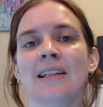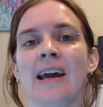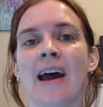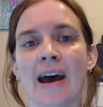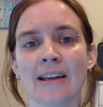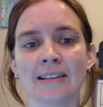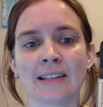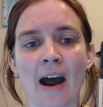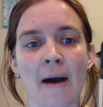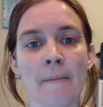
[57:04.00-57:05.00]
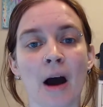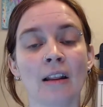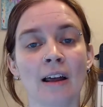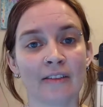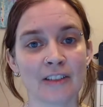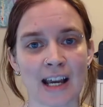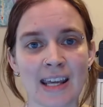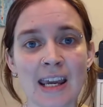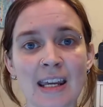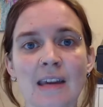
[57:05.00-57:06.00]
has a lot of
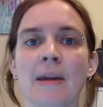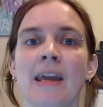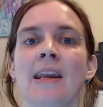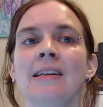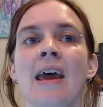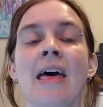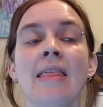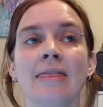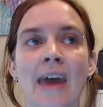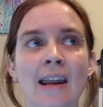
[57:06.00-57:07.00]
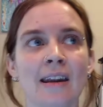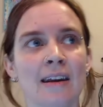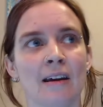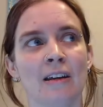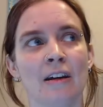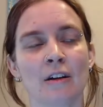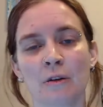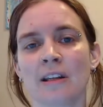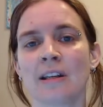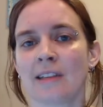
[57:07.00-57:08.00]
titanium in it, then your
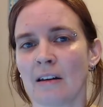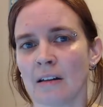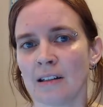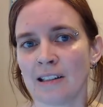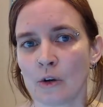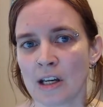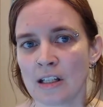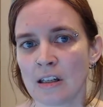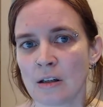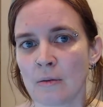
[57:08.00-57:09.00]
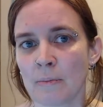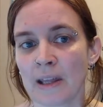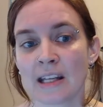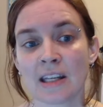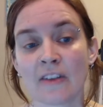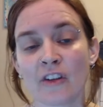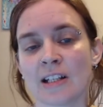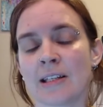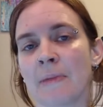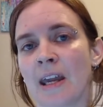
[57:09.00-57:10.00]
cooling cycle is going to play a
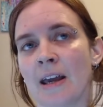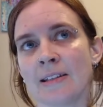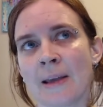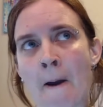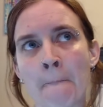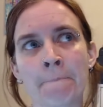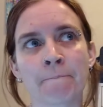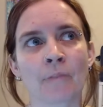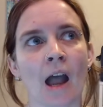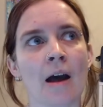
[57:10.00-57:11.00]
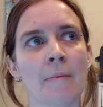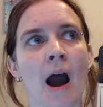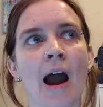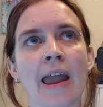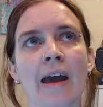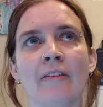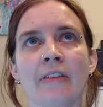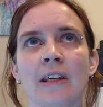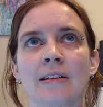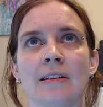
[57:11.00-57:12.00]
difference, because I
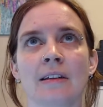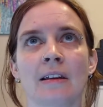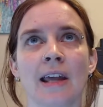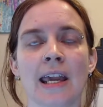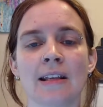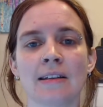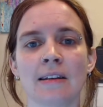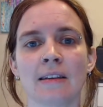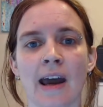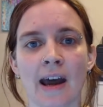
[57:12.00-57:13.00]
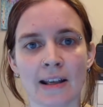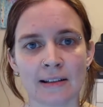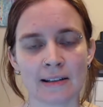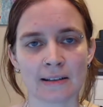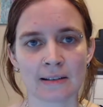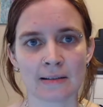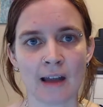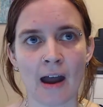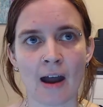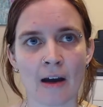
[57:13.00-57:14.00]
have this glaze that has
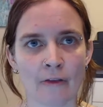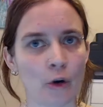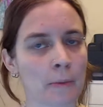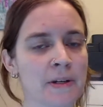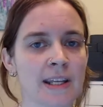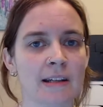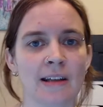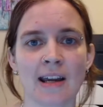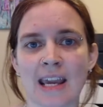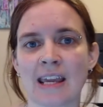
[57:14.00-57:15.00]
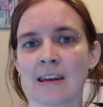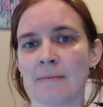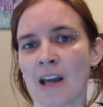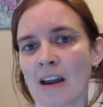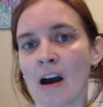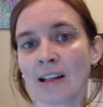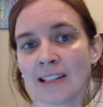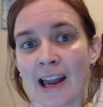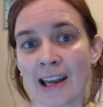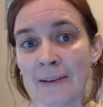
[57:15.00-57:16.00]
4% titanium
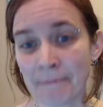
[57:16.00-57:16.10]
dioxide.